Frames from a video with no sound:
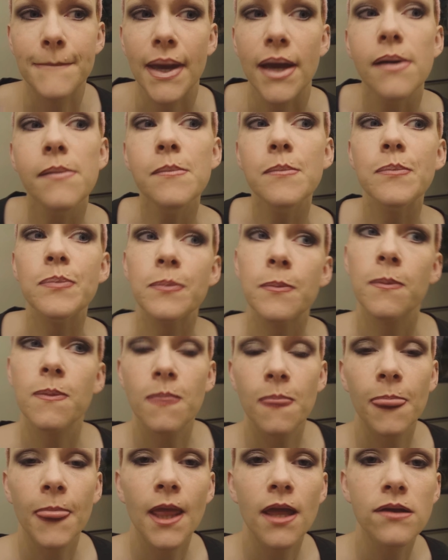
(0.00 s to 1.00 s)
Okay,
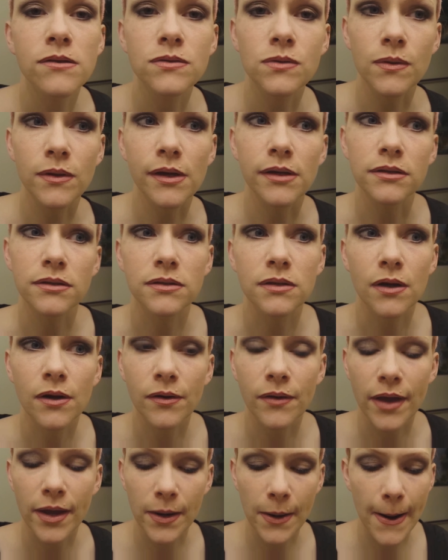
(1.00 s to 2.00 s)
so that's our